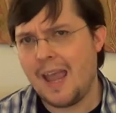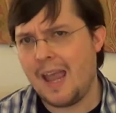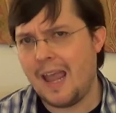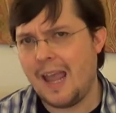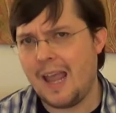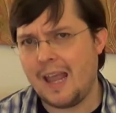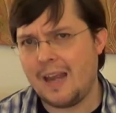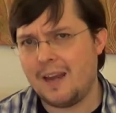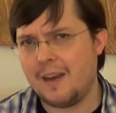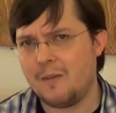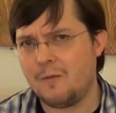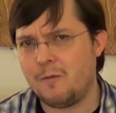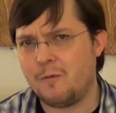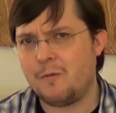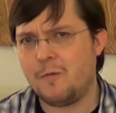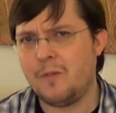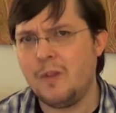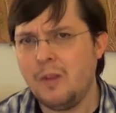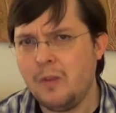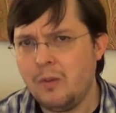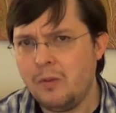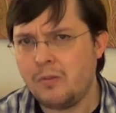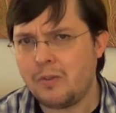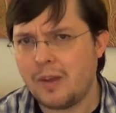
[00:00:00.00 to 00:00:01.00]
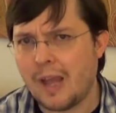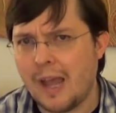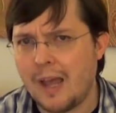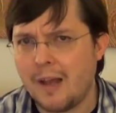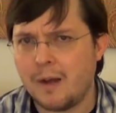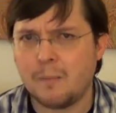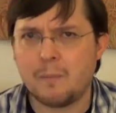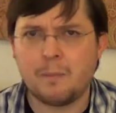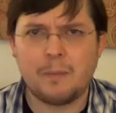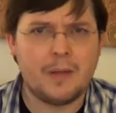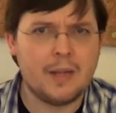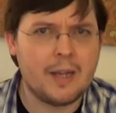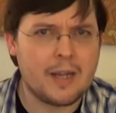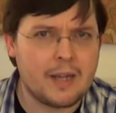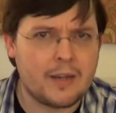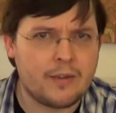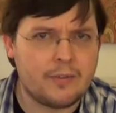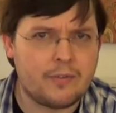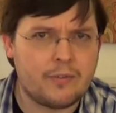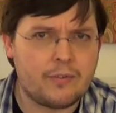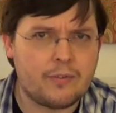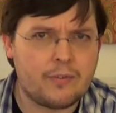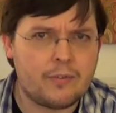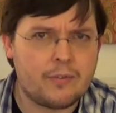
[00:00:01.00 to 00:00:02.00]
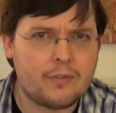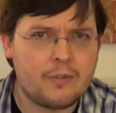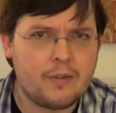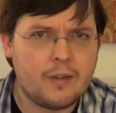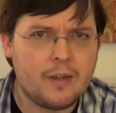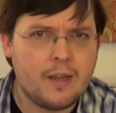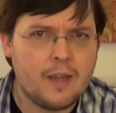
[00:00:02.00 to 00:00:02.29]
and it feels out of place.